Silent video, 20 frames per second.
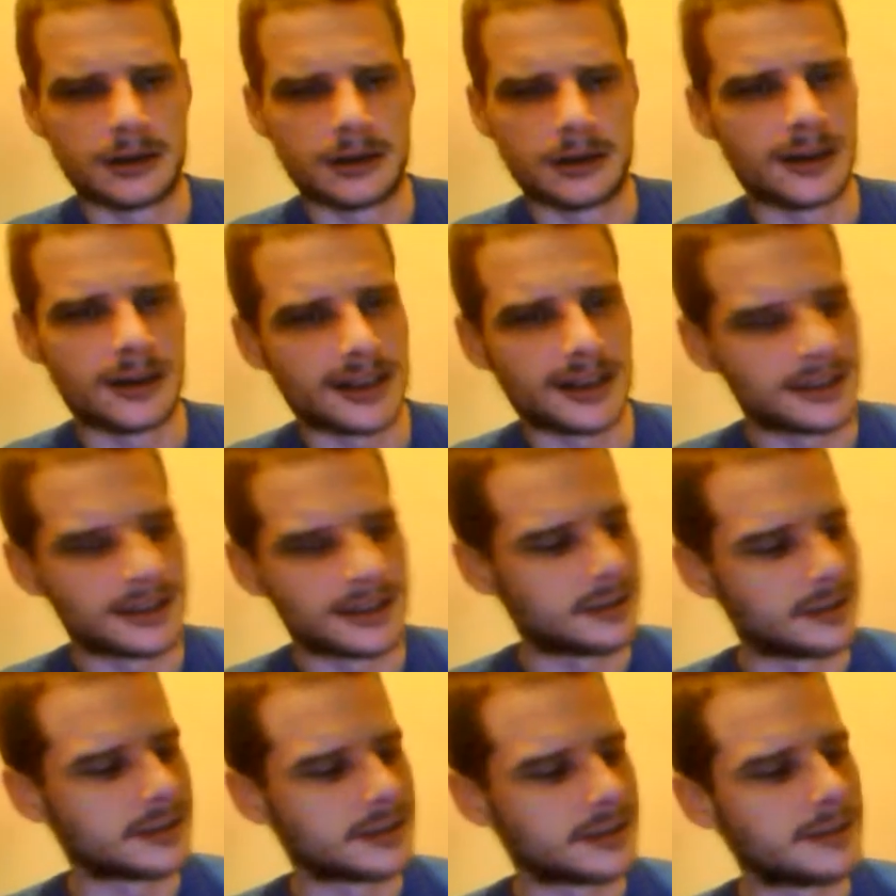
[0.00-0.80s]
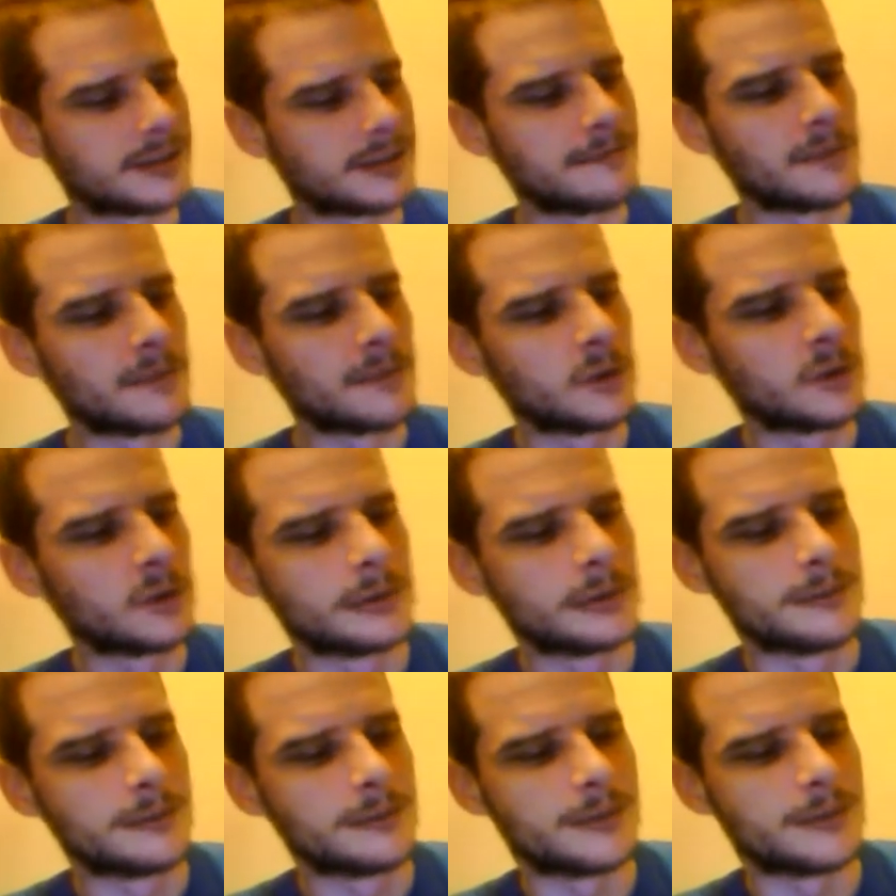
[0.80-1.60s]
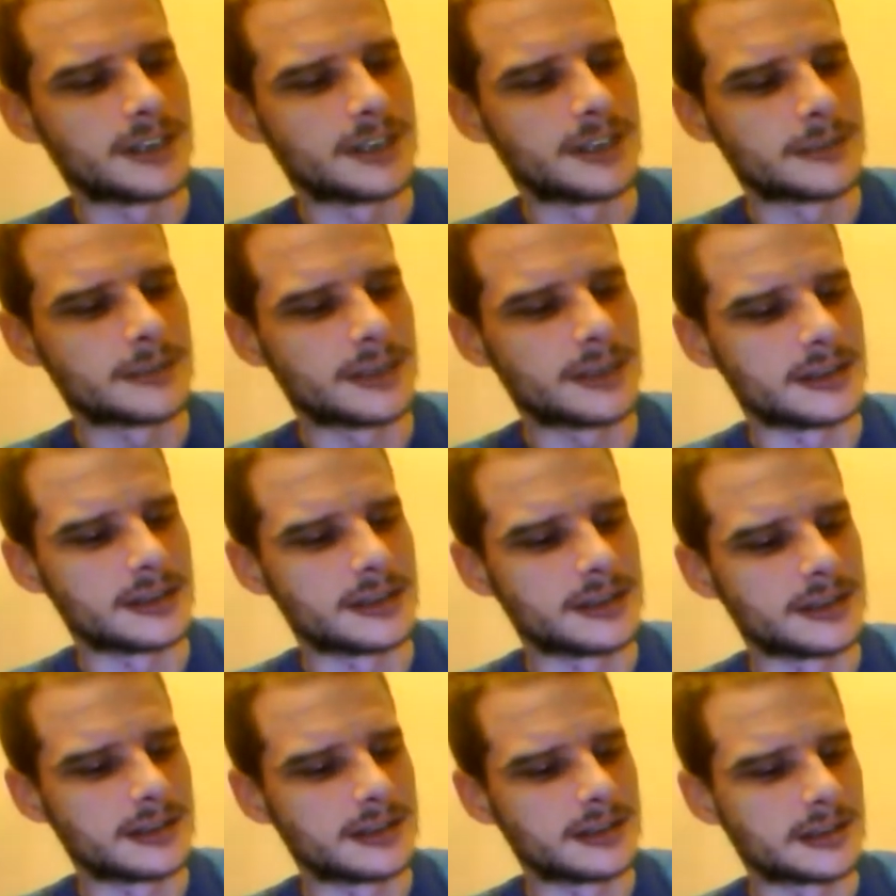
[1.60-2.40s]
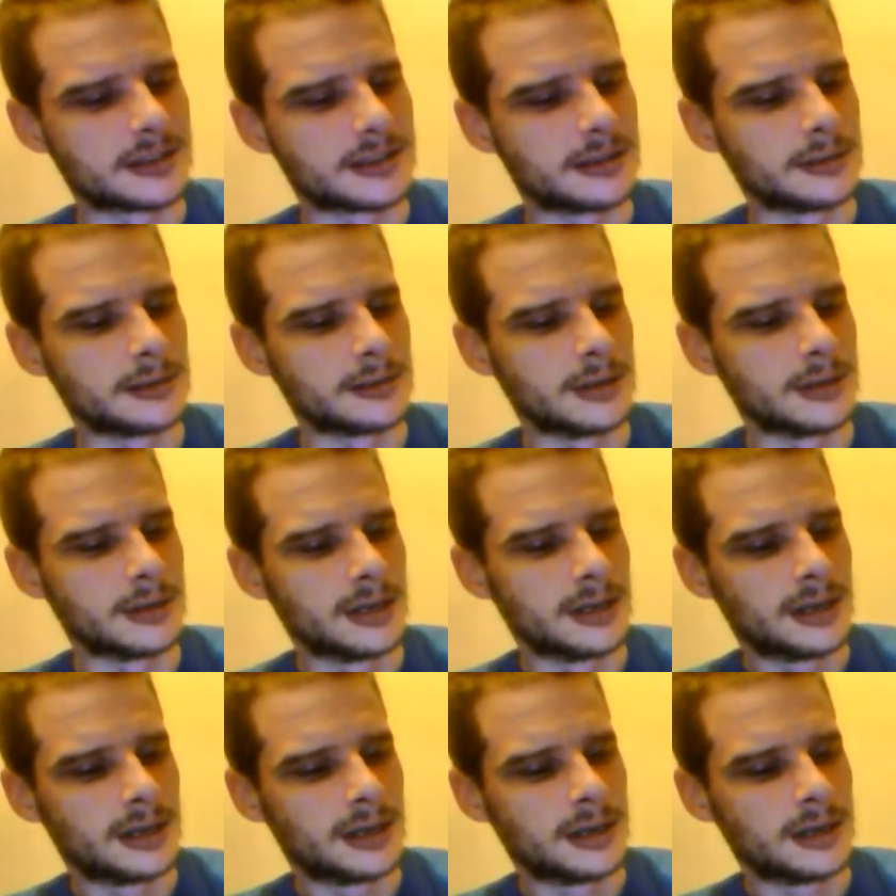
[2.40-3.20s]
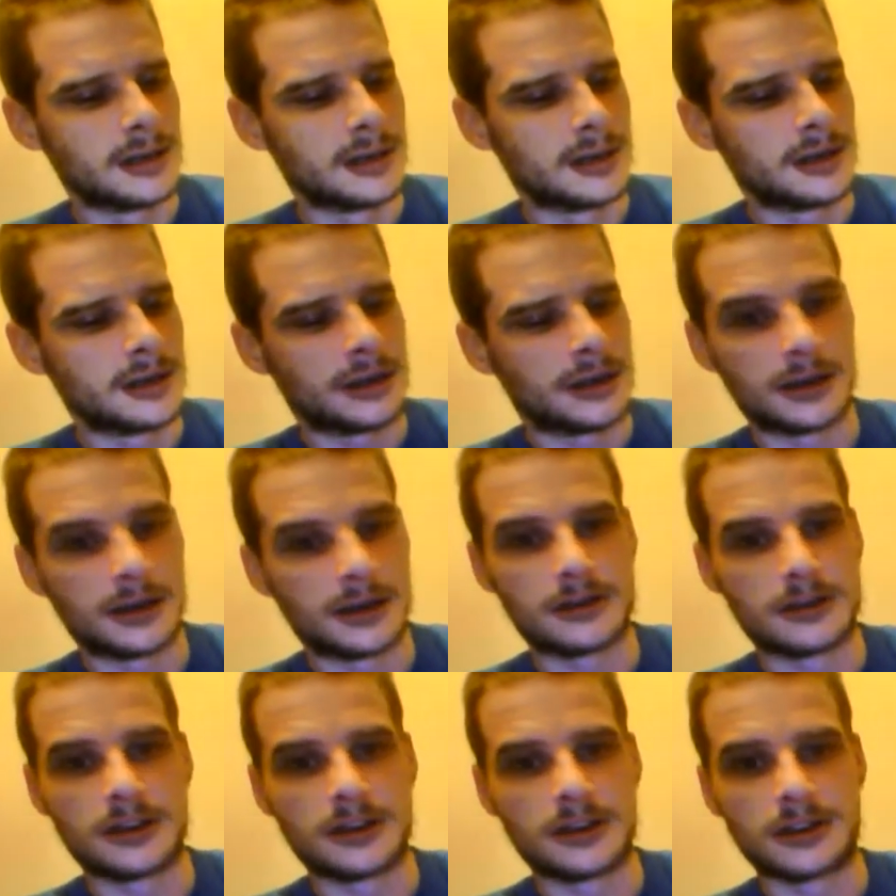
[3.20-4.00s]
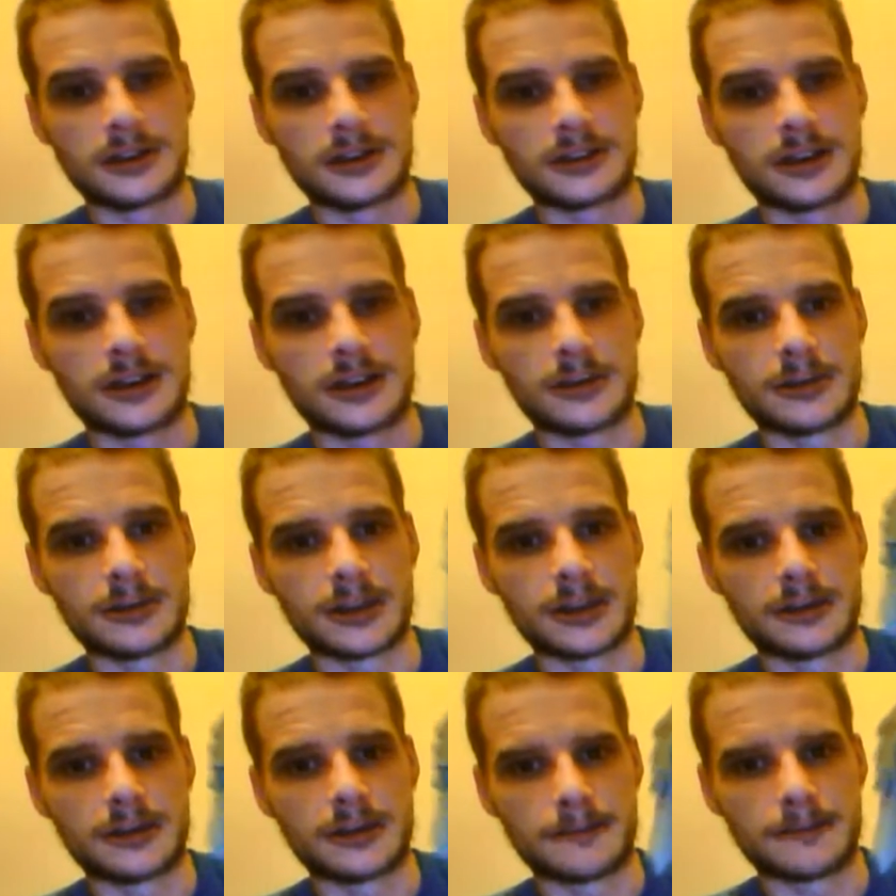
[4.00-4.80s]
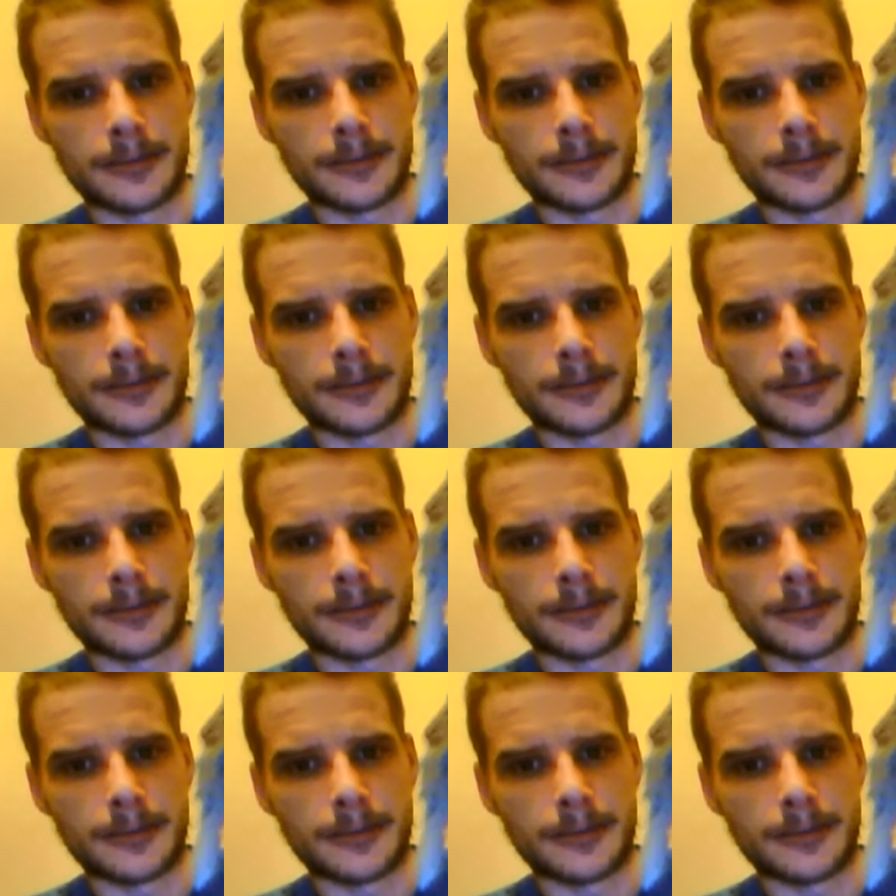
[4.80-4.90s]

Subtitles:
Nah, seriously. We've been best mates since school. Not as a long time ago.